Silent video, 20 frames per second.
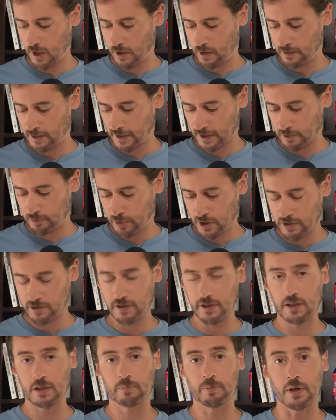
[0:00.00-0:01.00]
Next
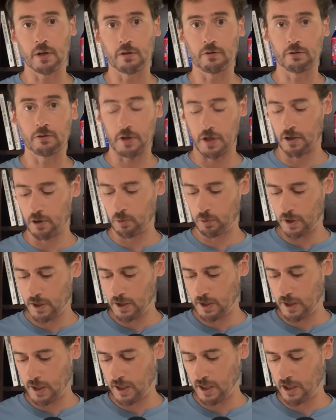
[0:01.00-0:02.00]
Blessing is better for
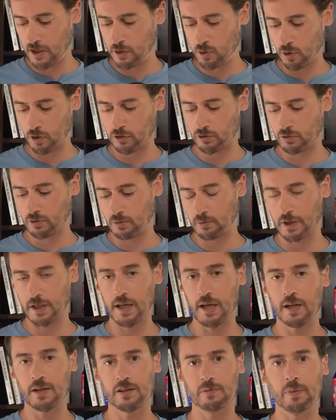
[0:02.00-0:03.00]
AoE, and York Storm
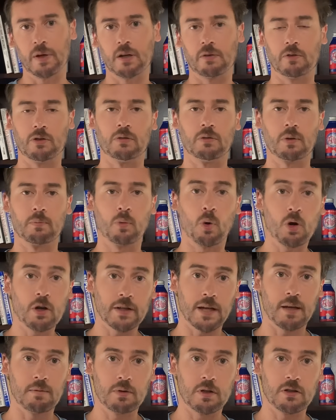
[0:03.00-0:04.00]
again is better for doing more
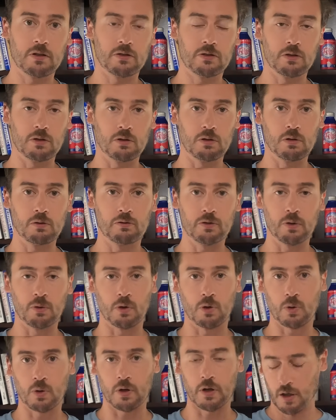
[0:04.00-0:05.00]
damage to fewer
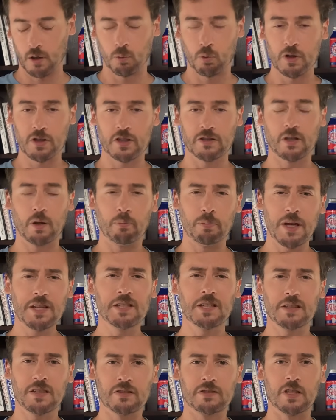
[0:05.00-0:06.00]
Horde, which is the
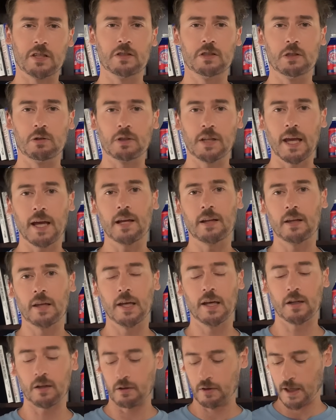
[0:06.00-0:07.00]
basic decision you get
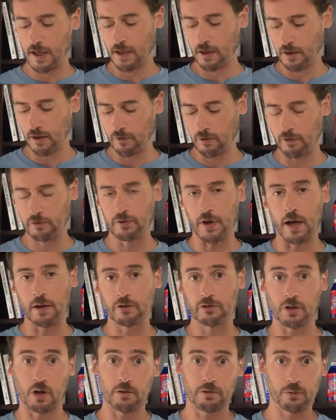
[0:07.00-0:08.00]
at a lot of the
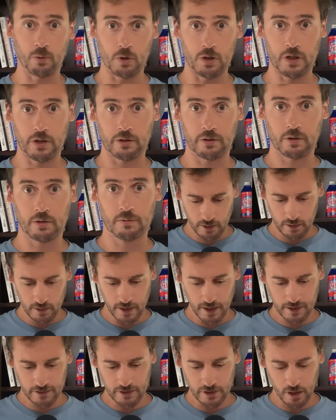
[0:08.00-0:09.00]
5-star forges.
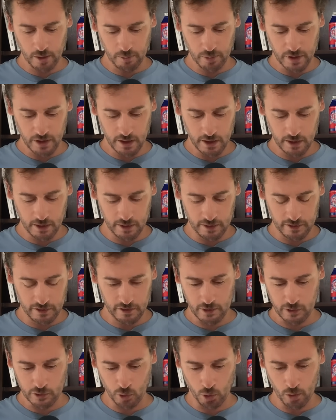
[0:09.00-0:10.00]
Next up is
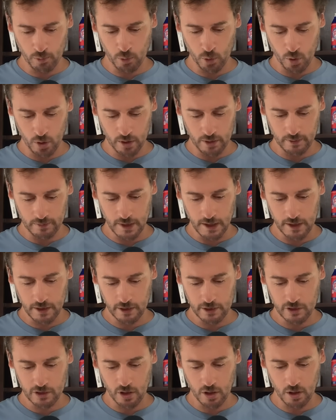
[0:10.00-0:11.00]
Stormborn and the
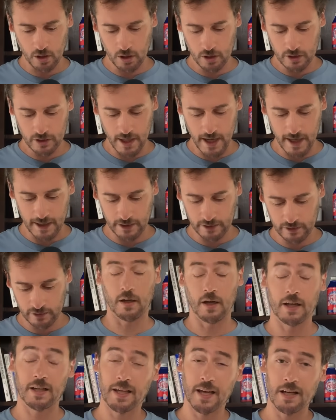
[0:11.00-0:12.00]
Charged Axe.
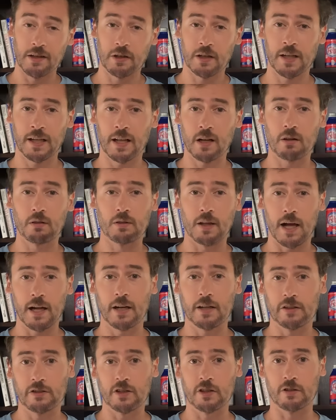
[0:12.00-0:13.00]
Again, you're going to get a lot
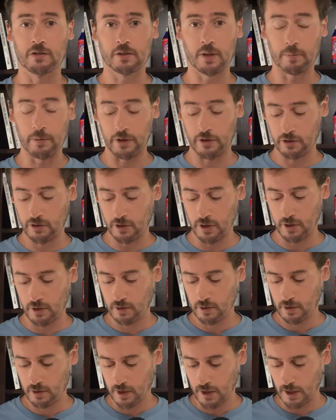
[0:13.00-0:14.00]
of decisions up this tree.
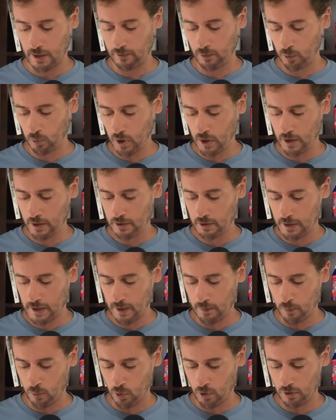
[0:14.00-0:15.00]
At level 1, you
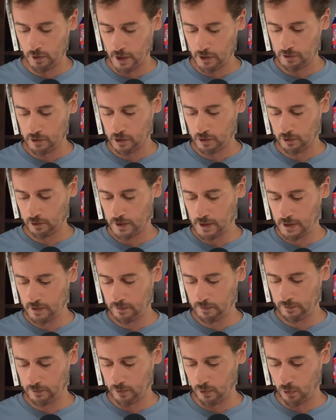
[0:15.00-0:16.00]
get more Electric
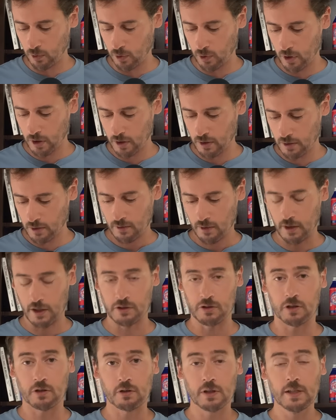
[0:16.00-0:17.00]
Cleave, or
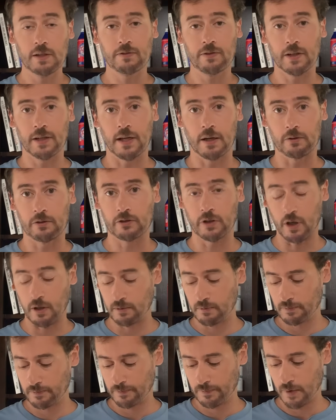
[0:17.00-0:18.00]
Electric Cleave can now
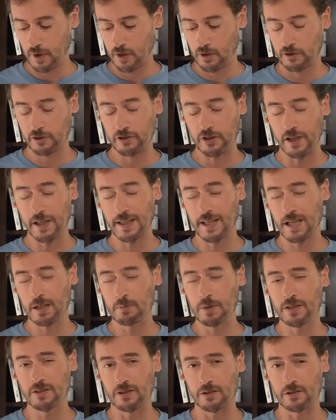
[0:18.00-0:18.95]
stun. Stunning enemies is